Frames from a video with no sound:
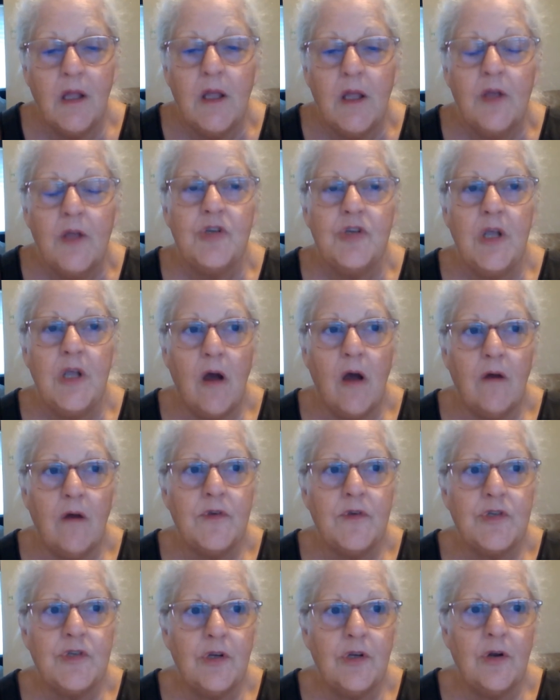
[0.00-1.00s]
She
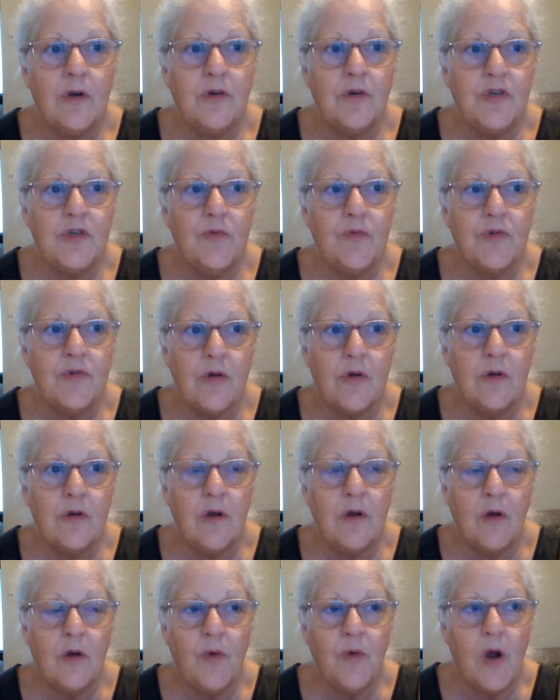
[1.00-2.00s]
harvested
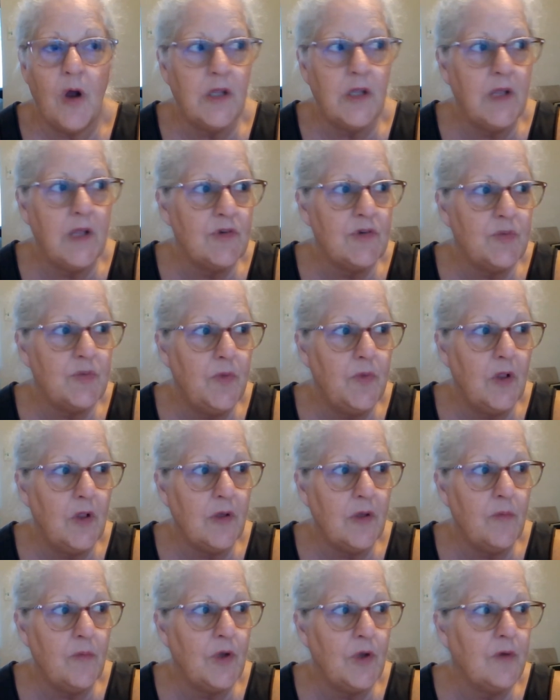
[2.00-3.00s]
her broccoli was
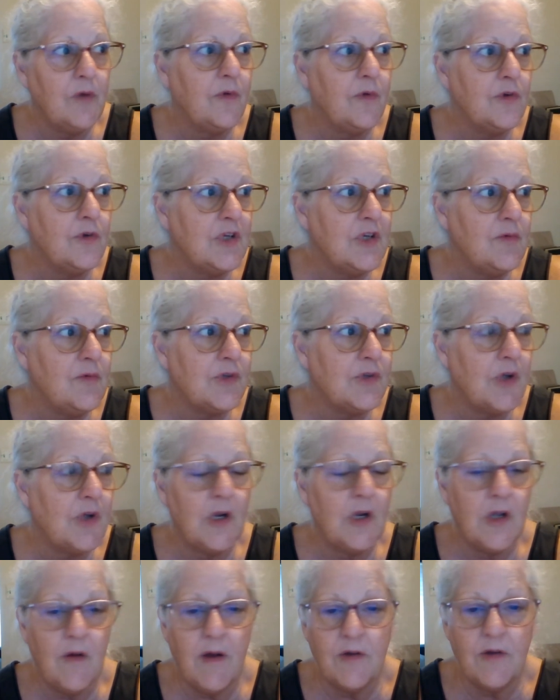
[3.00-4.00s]
looking beautiful, and she was going
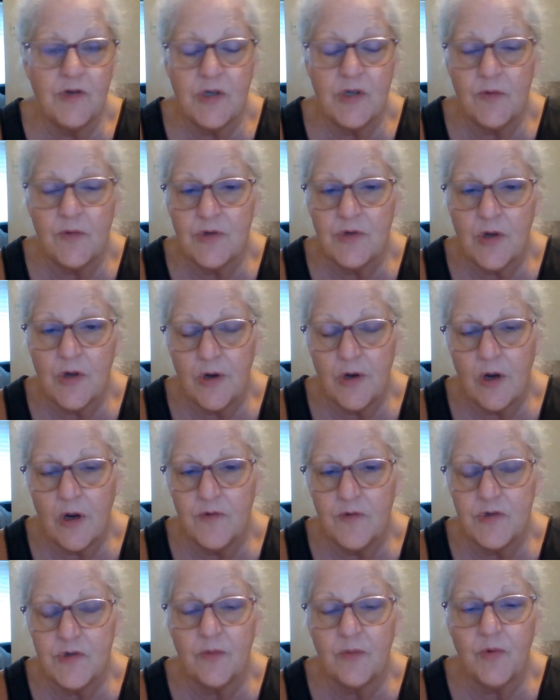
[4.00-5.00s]
to go out and she was going to
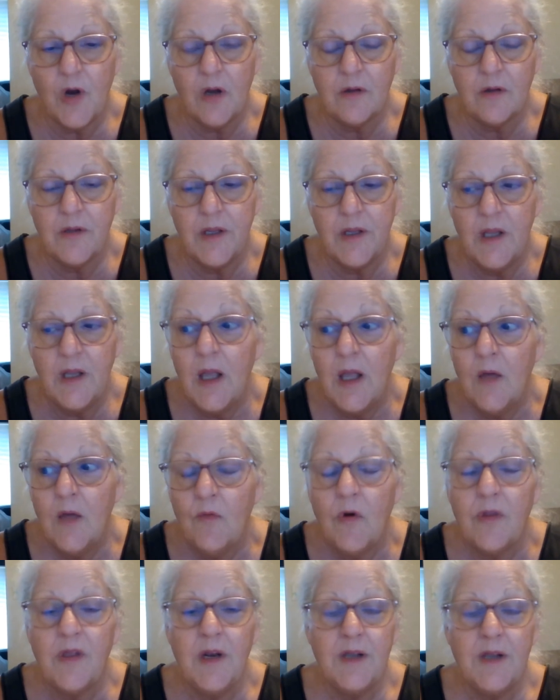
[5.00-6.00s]
harvest her broccoli.
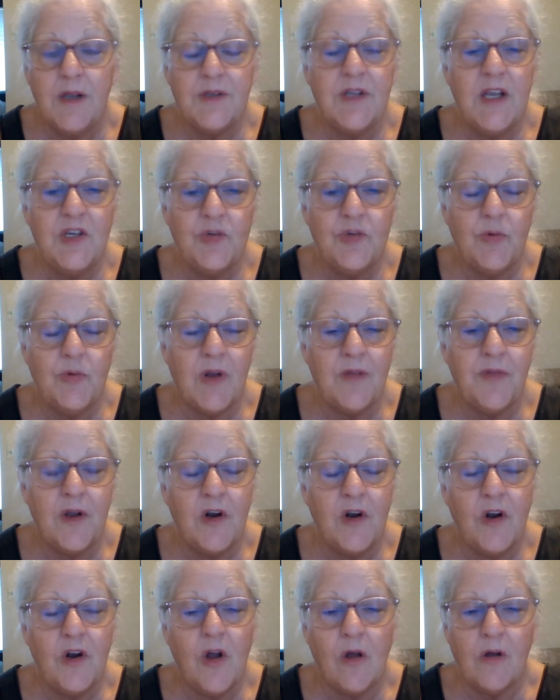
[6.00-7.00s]
Well, the next day she went out there
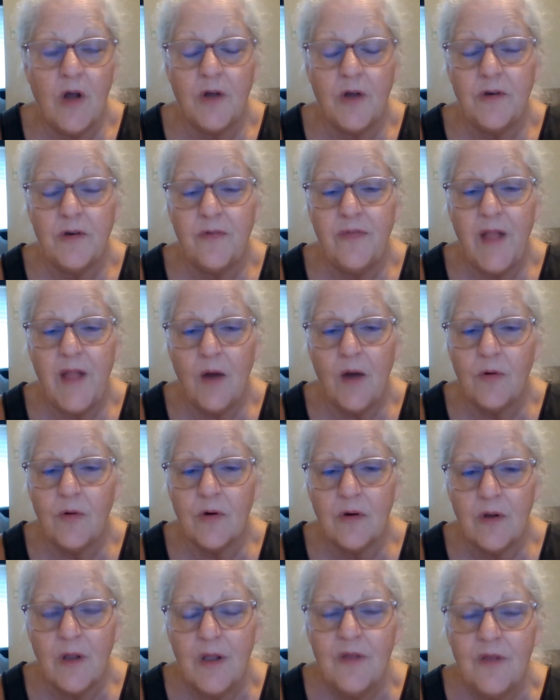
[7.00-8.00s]
and it all gone to
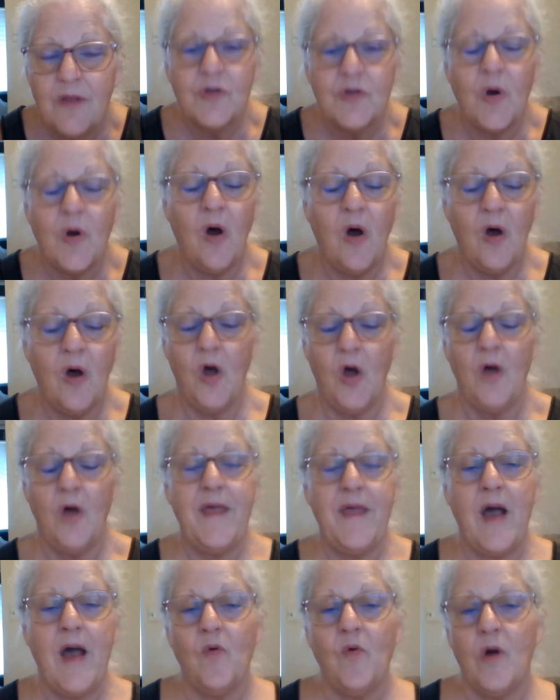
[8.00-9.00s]
flower. So all
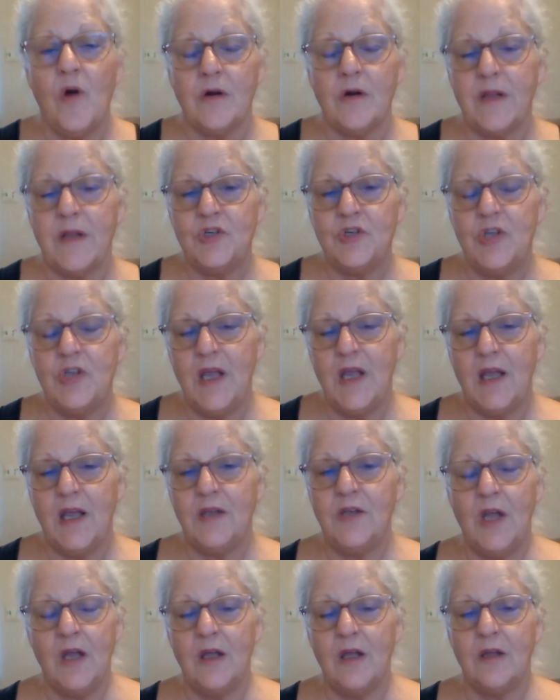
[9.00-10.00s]
that work that she had
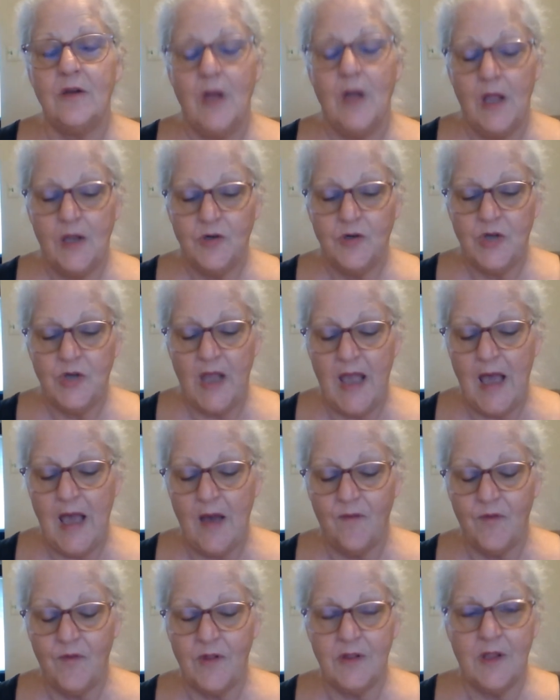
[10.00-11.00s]
done to
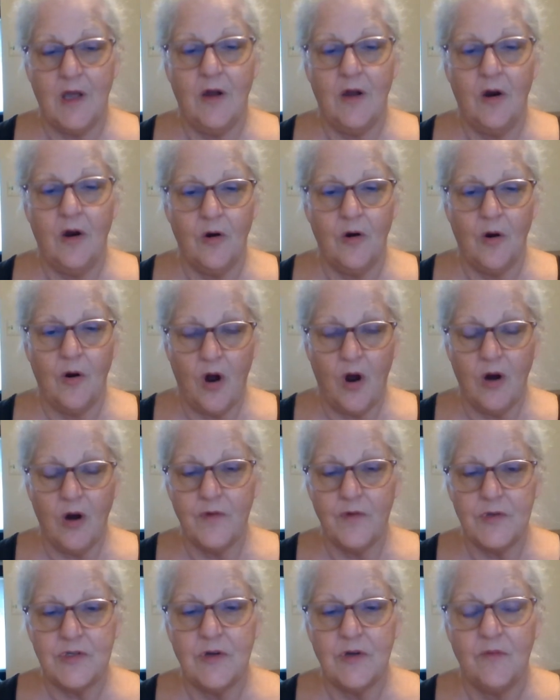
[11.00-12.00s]
have her
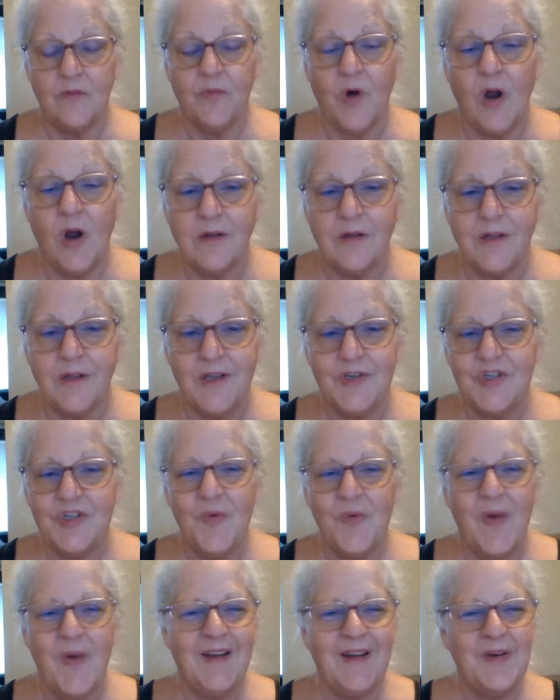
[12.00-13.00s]
harvest of broccoli, she
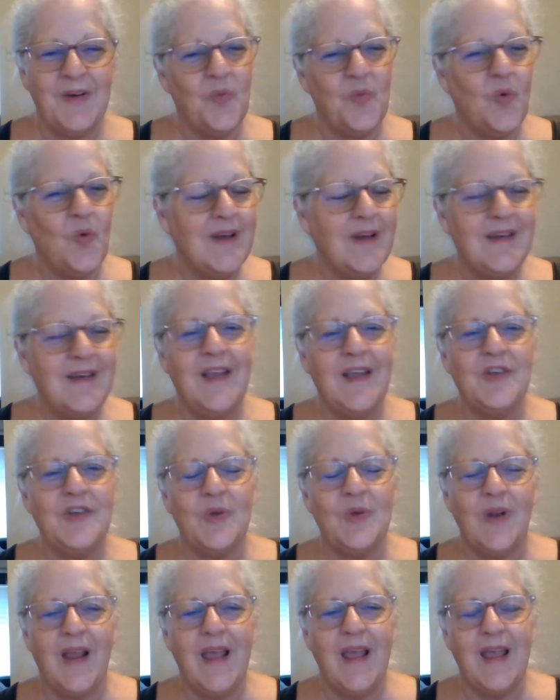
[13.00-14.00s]
waited one day
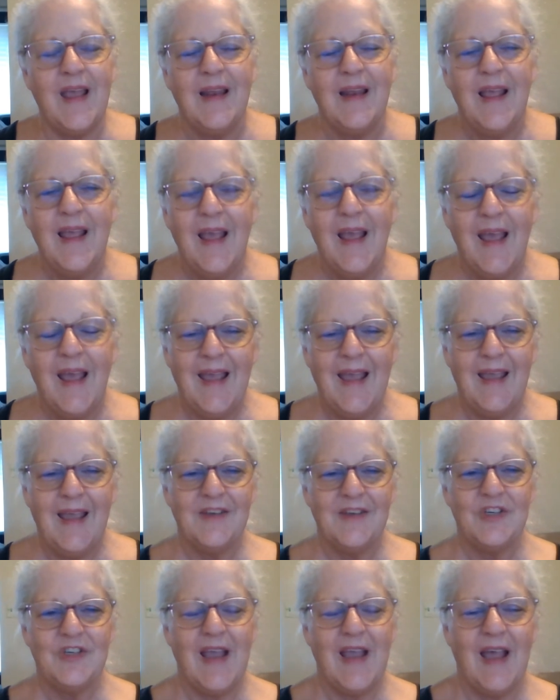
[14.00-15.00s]
too late, and
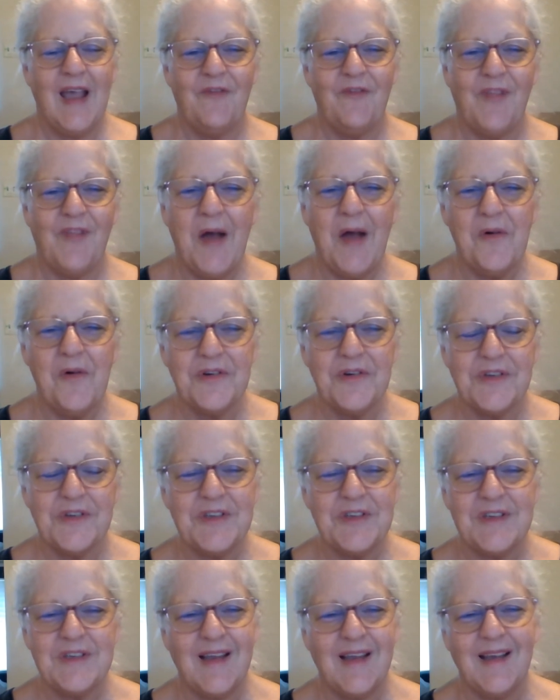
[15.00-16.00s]
she had flowers
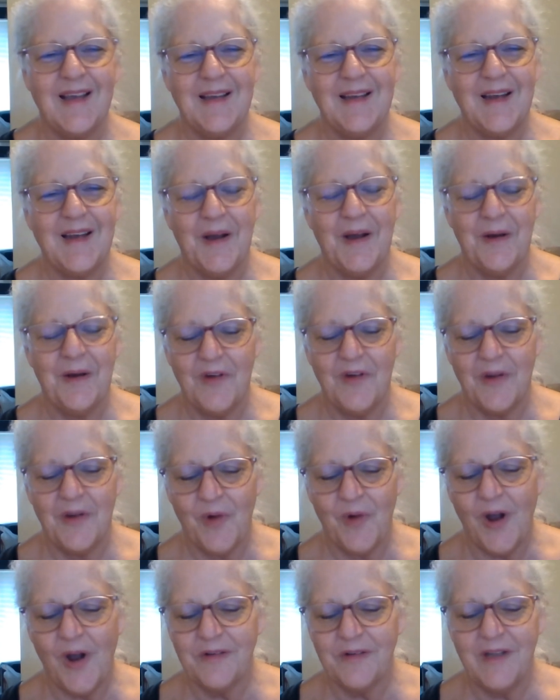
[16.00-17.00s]
instead of
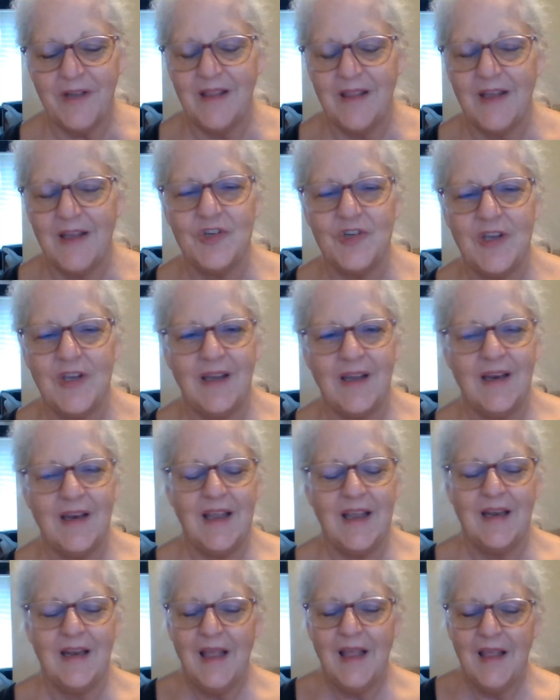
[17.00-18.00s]
broccoli that she can
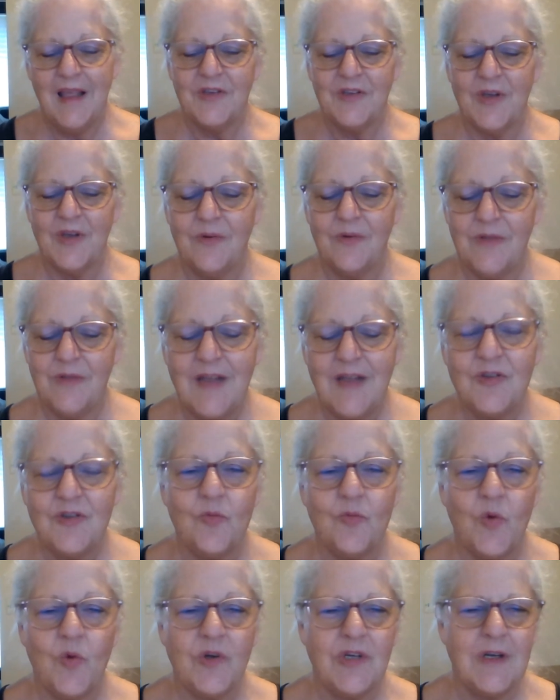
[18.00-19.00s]
eat. So that's
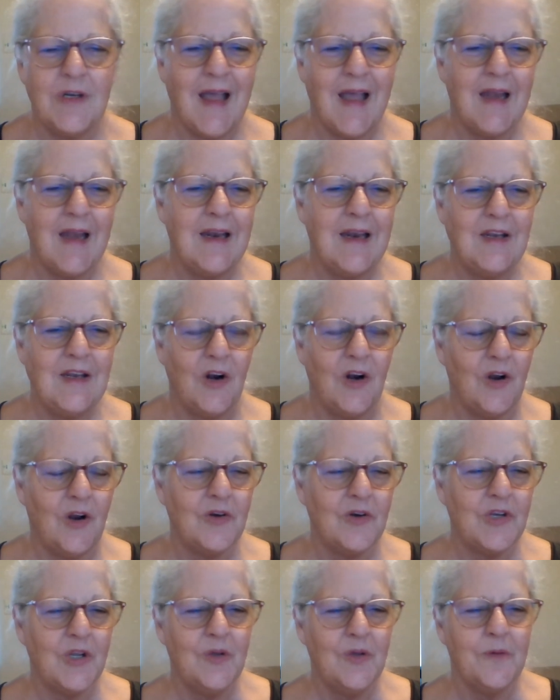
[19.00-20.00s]
what you kind of need to learn
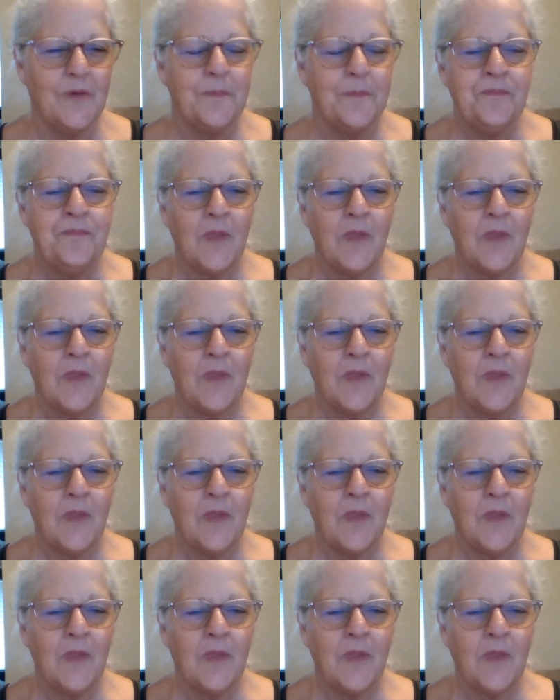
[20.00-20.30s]
too.